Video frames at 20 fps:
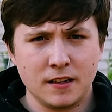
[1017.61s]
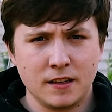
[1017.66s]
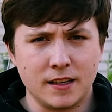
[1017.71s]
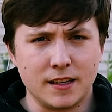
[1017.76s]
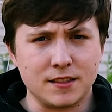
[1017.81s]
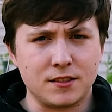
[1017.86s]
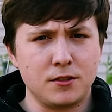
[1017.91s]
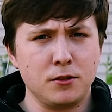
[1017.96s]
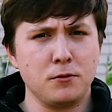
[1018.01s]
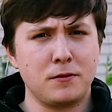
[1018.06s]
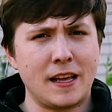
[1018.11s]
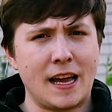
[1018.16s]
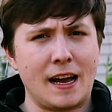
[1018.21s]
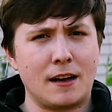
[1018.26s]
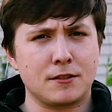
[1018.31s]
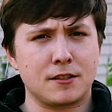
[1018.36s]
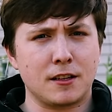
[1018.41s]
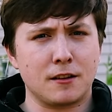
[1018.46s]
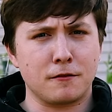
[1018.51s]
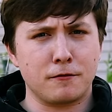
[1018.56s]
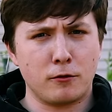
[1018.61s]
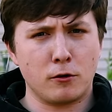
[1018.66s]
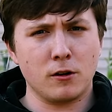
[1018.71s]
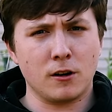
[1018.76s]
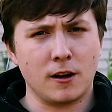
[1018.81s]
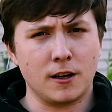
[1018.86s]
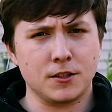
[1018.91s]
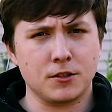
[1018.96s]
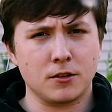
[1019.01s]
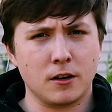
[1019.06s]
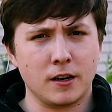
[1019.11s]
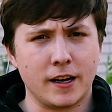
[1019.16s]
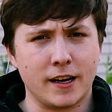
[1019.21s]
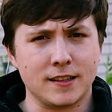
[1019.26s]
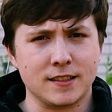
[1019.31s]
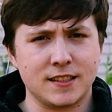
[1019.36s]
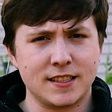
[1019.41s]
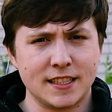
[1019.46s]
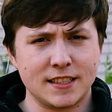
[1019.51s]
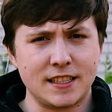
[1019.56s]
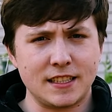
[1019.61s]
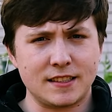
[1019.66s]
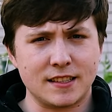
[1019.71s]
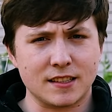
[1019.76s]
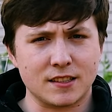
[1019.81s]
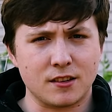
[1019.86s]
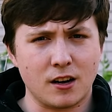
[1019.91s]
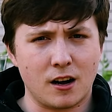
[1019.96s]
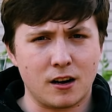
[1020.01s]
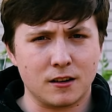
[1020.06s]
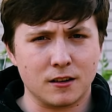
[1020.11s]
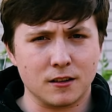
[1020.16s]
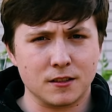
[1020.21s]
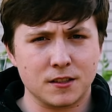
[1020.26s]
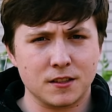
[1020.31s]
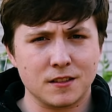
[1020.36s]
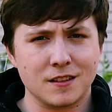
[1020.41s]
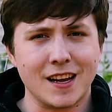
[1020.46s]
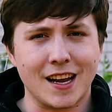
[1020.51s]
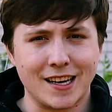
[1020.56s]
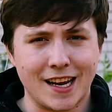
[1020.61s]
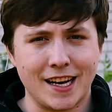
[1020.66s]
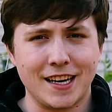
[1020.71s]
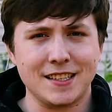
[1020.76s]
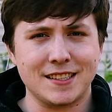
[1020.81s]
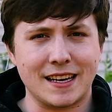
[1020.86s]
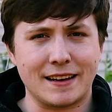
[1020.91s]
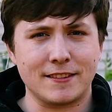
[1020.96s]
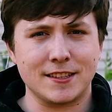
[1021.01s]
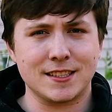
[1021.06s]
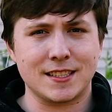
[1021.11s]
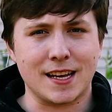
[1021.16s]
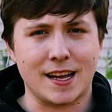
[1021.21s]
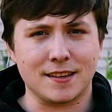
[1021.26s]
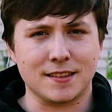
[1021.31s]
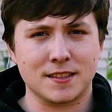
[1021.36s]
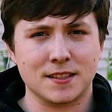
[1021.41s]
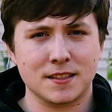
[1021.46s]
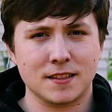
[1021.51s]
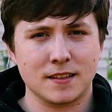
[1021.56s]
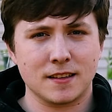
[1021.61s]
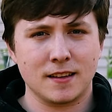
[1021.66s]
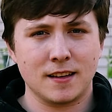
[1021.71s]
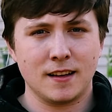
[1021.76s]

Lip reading: is $2,466.87.